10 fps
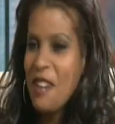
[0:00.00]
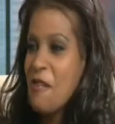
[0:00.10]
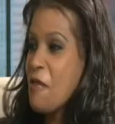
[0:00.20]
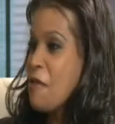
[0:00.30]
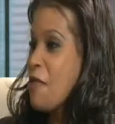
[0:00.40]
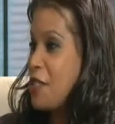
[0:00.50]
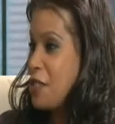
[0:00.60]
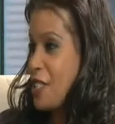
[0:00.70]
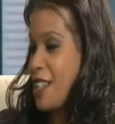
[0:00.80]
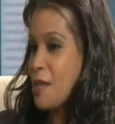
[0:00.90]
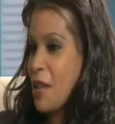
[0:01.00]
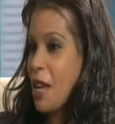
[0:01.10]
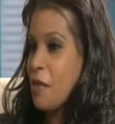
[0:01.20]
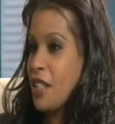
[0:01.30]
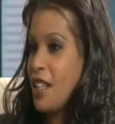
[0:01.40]
Well, we want you guys back
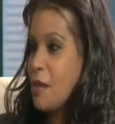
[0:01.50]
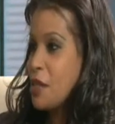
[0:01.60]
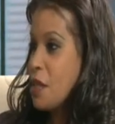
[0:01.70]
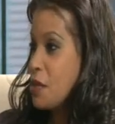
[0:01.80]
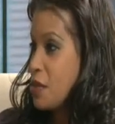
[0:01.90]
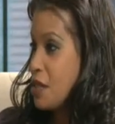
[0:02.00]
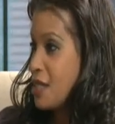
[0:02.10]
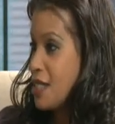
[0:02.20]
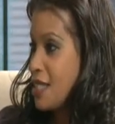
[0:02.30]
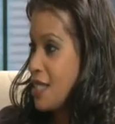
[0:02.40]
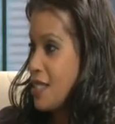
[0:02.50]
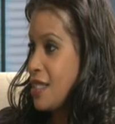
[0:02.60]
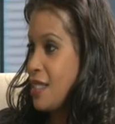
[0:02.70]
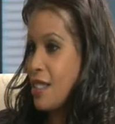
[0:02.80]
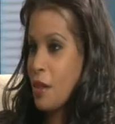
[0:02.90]
when it comes closer to the
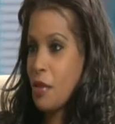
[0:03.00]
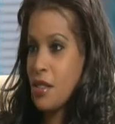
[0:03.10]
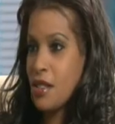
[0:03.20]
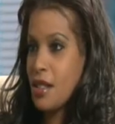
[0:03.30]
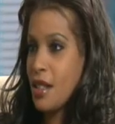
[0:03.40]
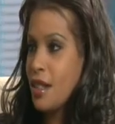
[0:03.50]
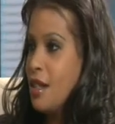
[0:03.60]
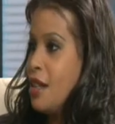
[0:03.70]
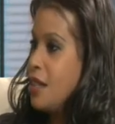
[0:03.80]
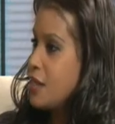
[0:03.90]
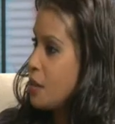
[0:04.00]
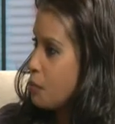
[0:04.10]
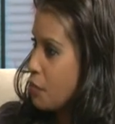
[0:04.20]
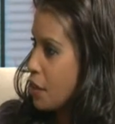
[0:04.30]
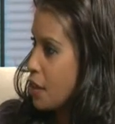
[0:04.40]
season, and I want you to
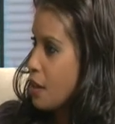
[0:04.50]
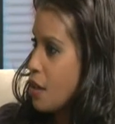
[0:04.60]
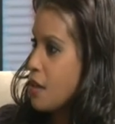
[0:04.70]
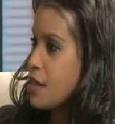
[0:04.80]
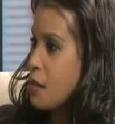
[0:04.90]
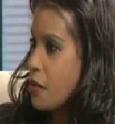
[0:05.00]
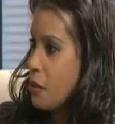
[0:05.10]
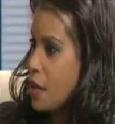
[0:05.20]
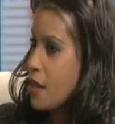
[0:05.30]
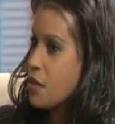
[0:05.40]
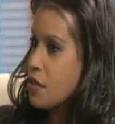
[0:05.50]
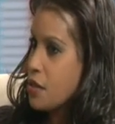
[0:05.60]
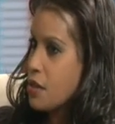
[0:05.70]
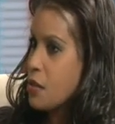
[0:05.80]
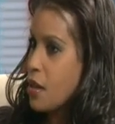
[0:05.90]
bring along some of the managers
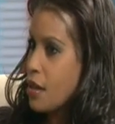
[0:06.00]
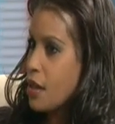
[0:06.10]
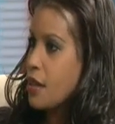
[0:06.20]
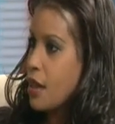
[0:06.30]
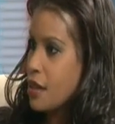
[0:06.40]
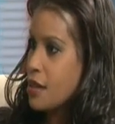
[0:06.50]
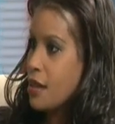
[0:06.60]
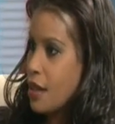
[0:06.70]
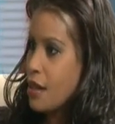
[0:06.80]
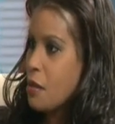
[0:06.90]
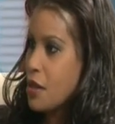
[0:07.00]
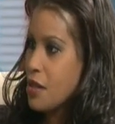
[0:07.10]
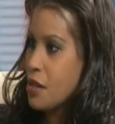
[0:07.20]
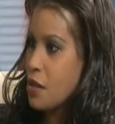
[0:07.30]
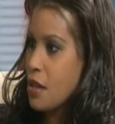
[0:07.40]
as well. I'd like to get them in the
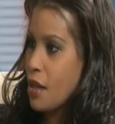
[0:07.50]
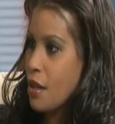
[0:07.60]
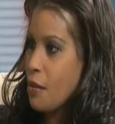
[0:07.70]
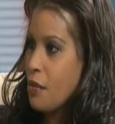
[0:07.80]
studio.